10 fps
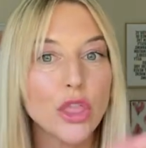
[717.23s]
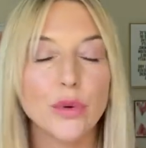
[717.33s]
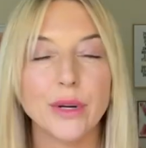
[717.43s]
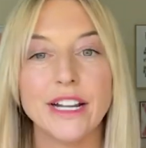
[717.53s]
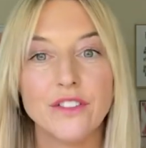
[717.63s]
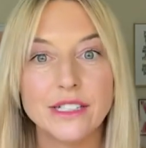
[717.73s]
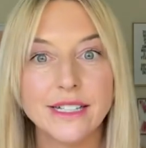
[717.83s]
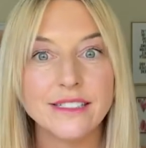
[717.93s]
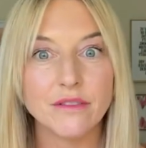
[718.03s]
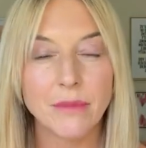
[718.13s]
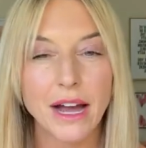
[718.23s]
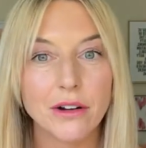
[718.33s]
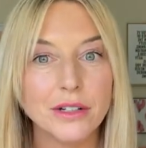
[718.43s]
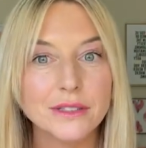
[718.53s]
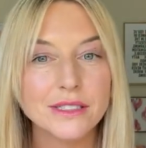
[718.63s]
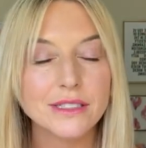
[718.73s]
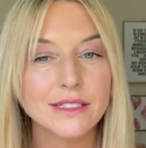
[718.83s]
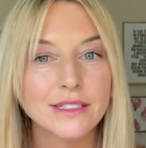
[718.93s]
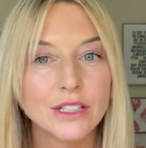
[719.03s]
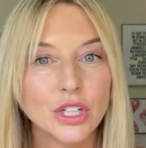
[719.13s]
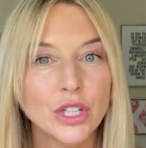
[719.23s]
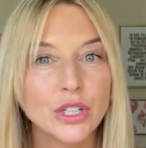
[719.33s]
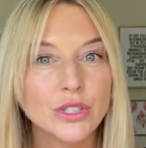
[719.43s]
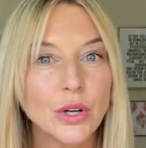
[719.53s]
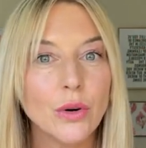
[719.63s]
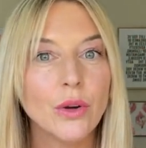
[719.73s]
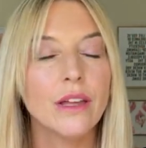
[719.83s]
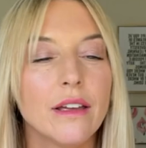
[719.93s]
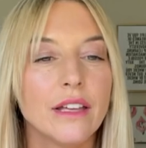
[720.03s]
3 different sets of macros. So,